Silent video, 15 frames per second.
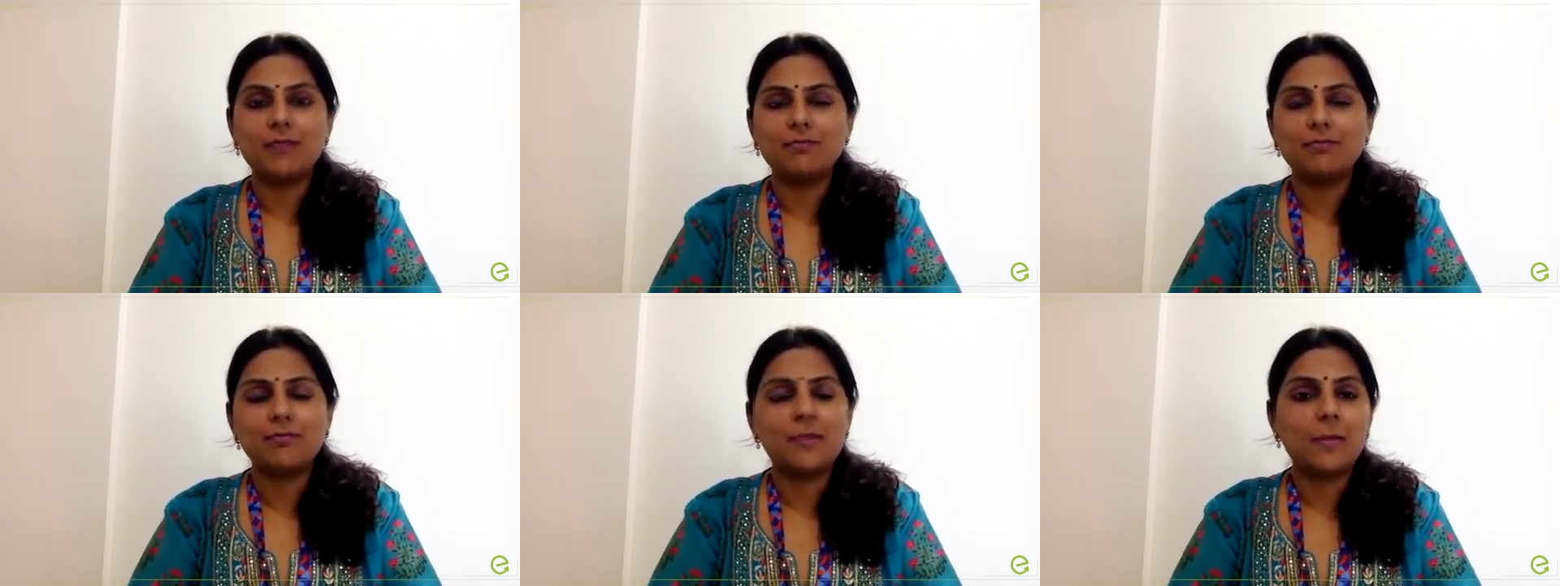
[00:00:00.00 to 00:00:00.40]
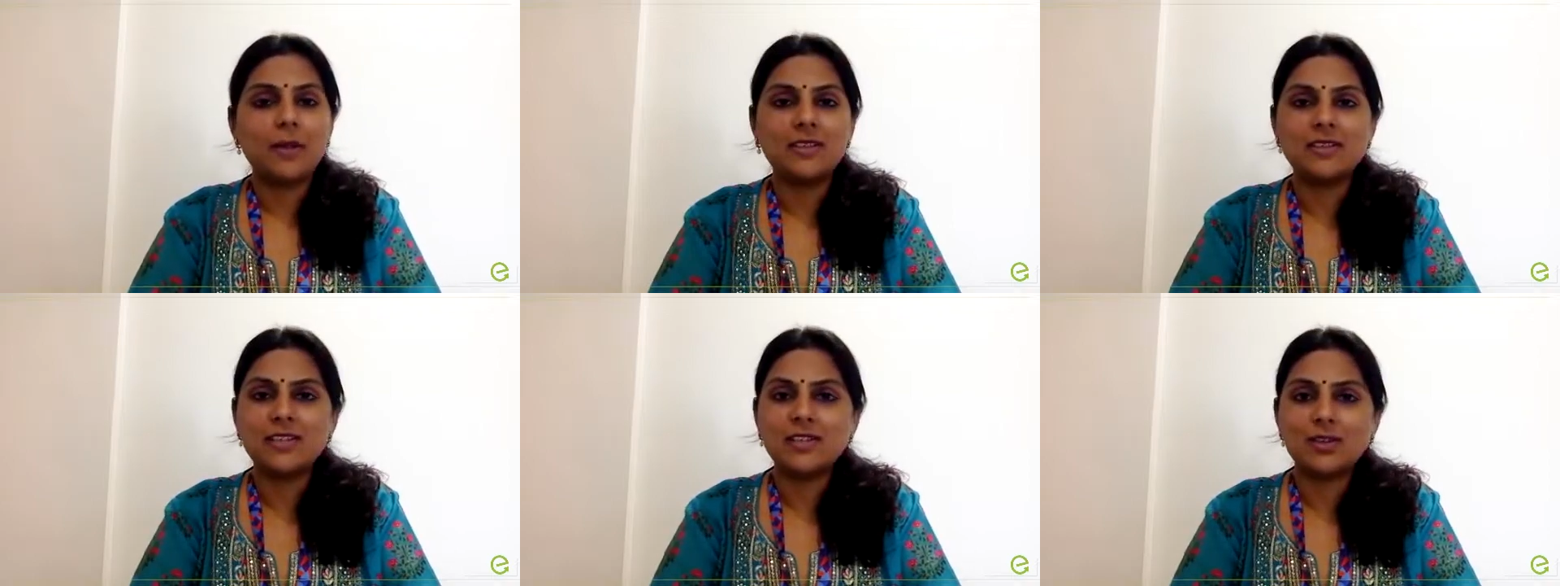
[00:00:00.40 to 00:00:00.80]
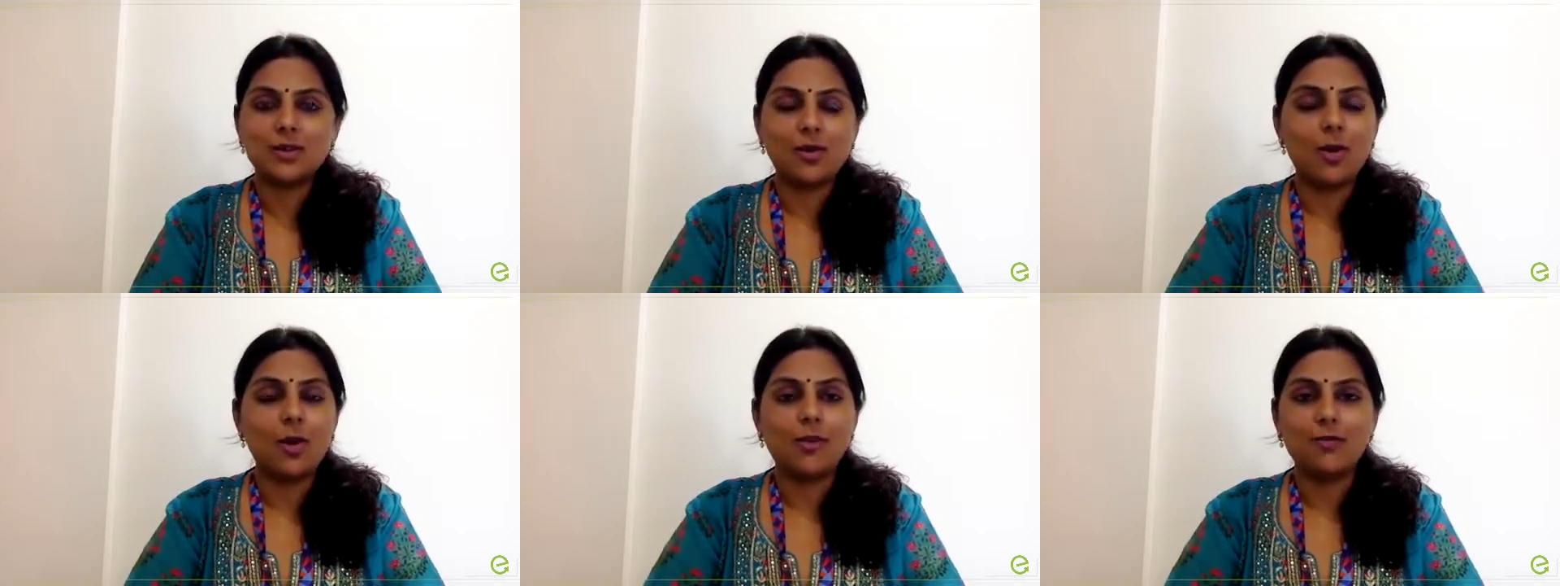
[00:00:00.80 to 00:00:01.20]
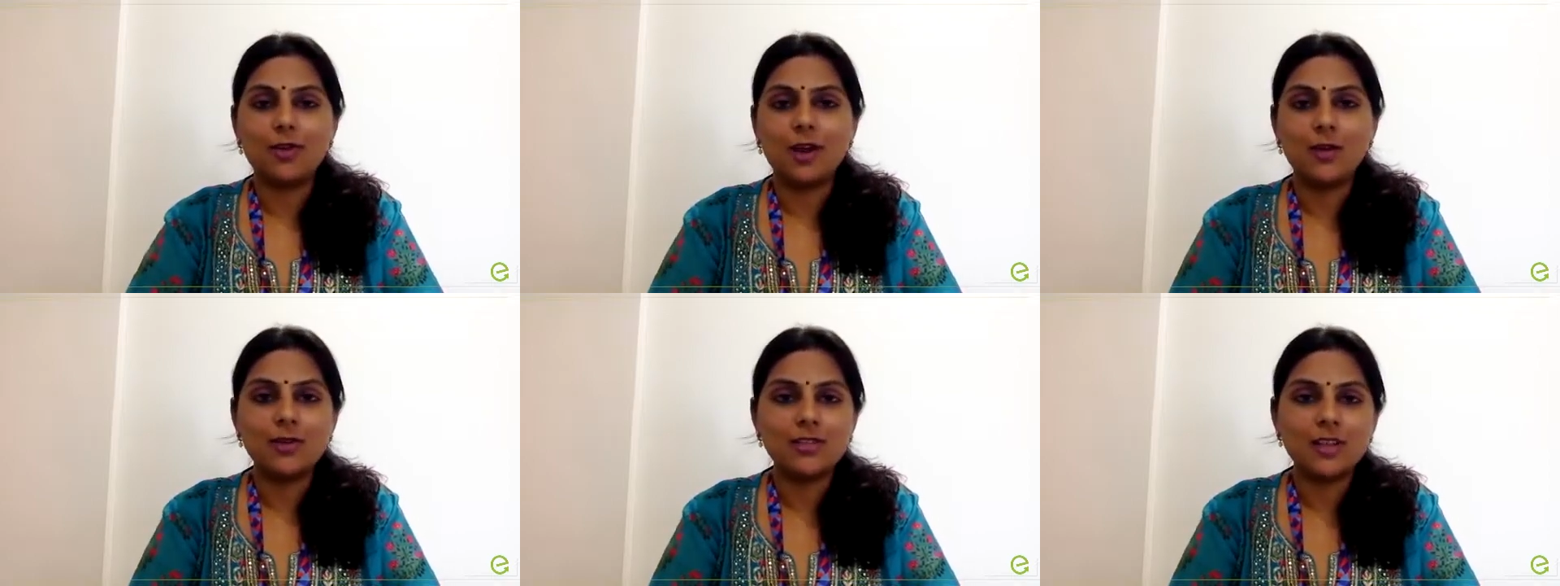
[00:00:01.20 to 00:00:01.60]
maybe at 6 o'clock if
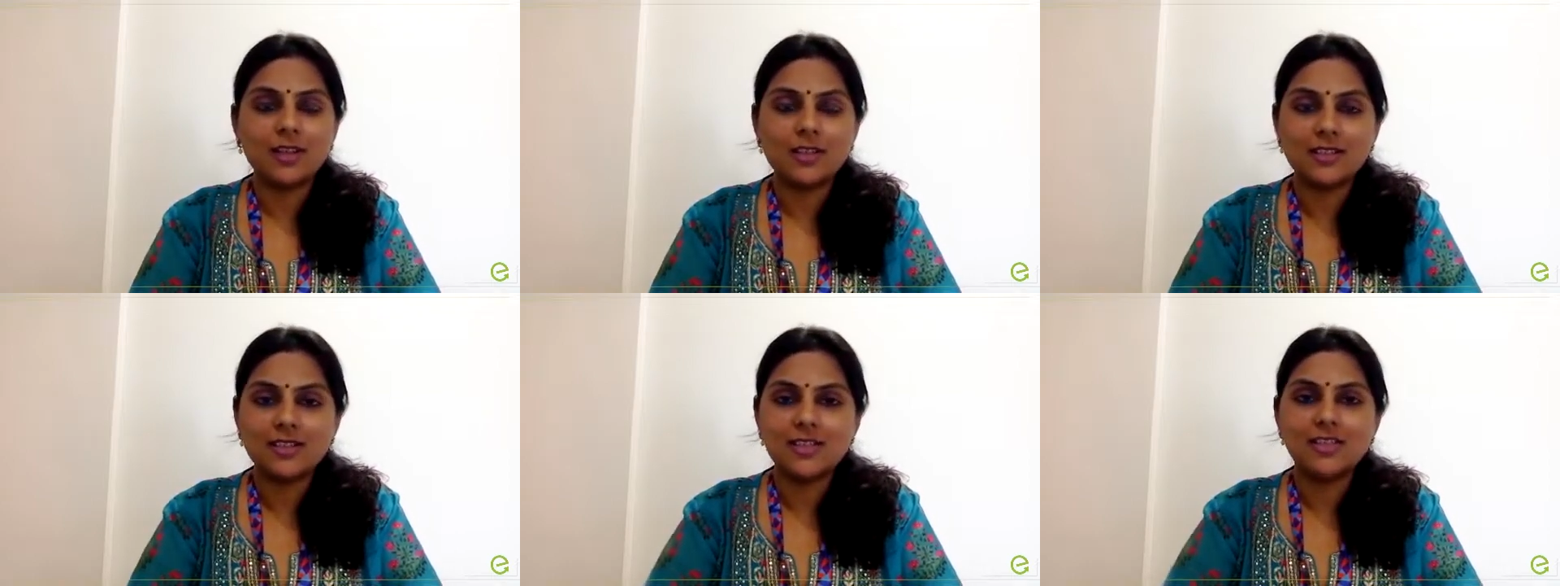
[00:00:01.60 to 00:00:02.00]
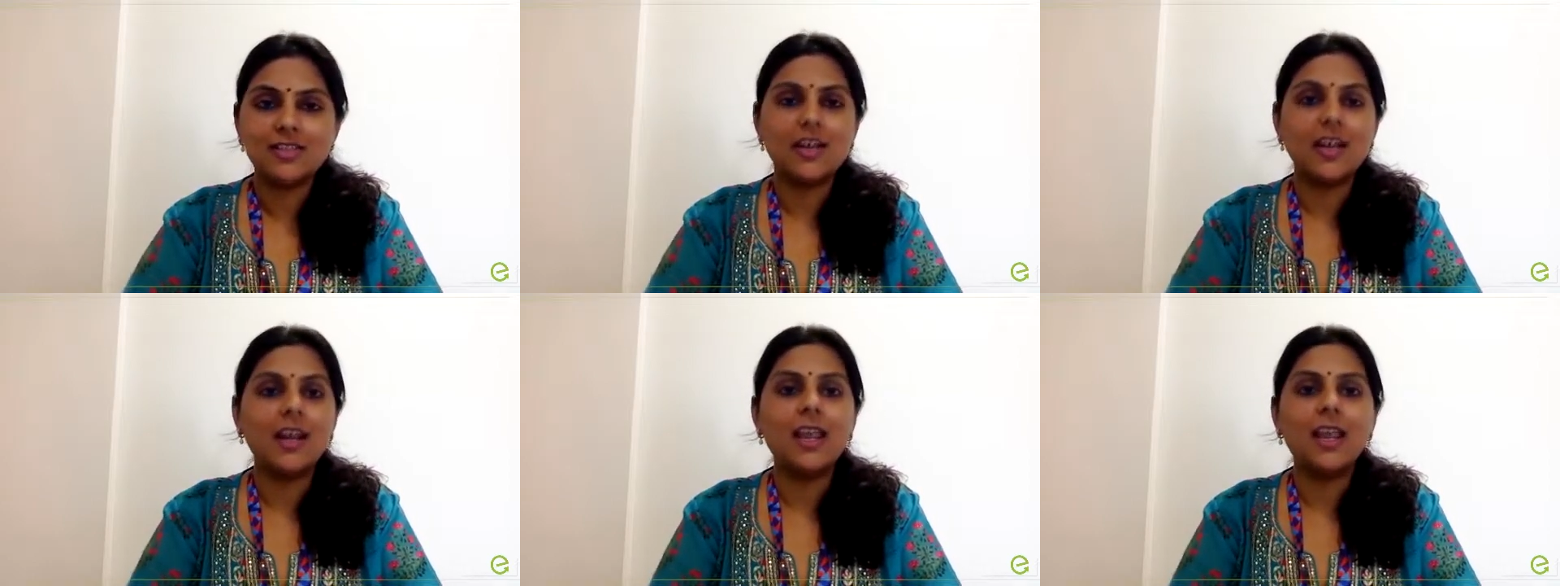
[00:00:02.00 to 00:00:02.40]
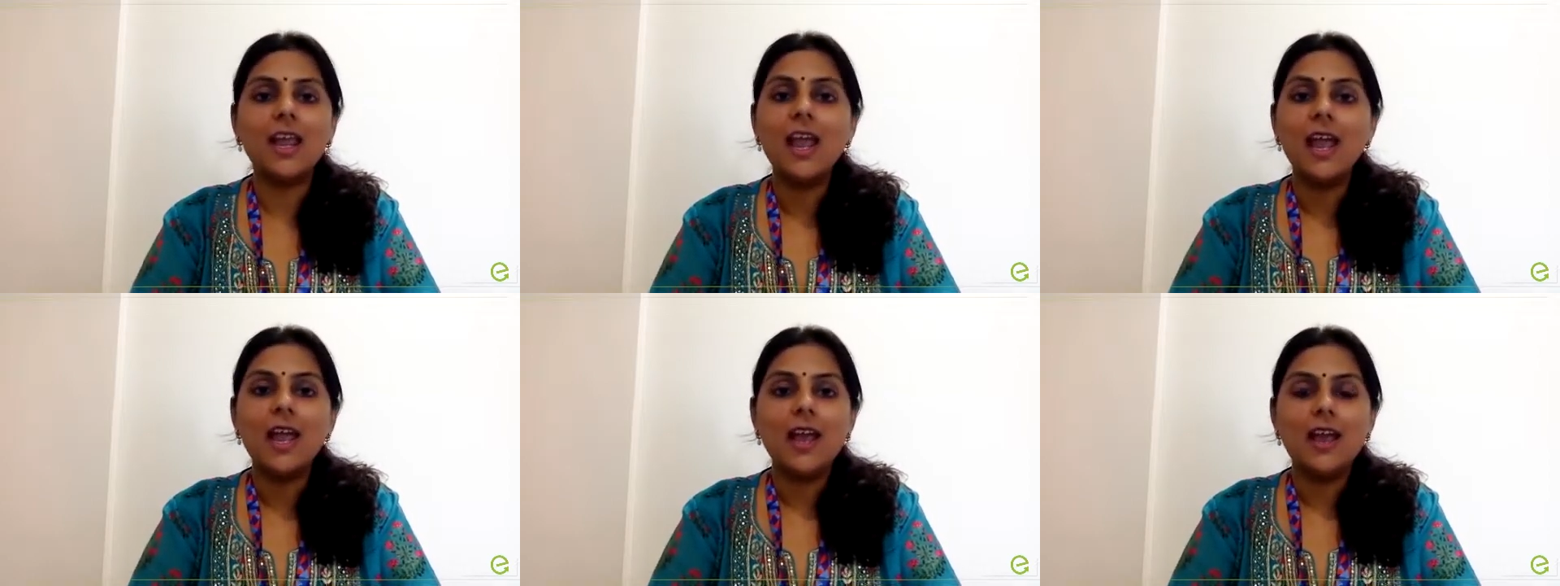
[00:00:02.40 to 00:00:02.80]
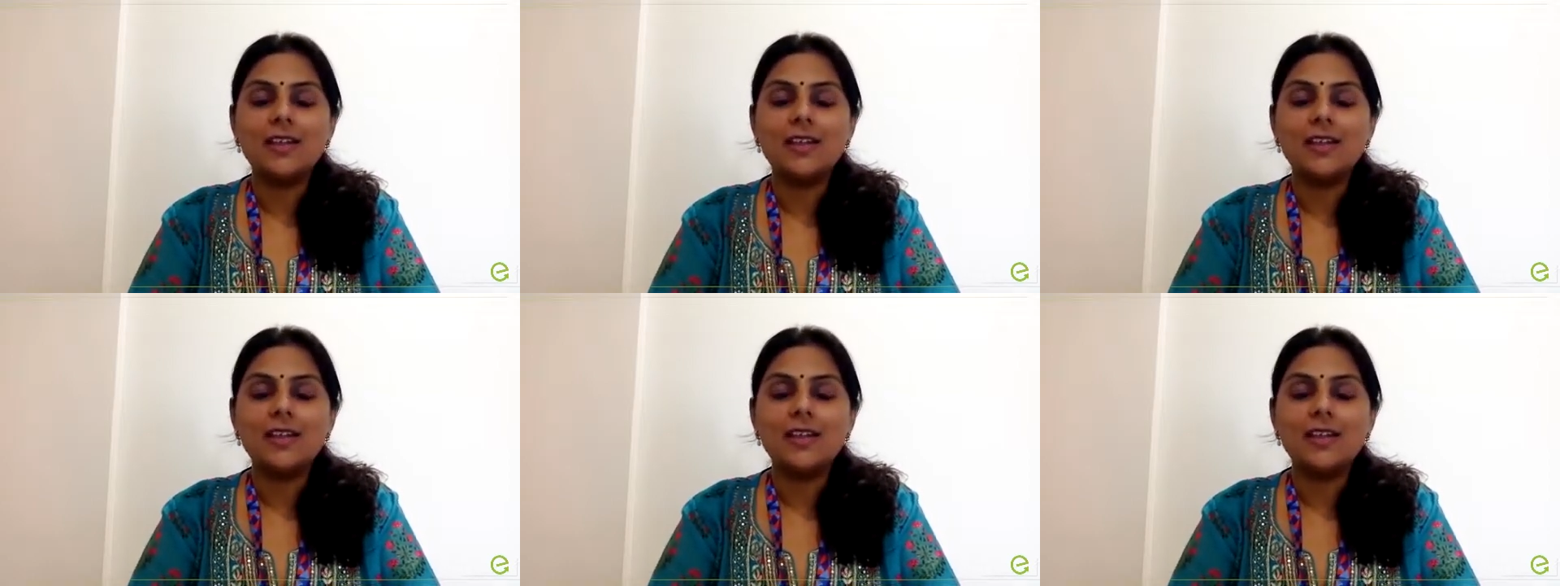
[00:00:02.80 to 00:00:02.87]
your house starts at 6:30,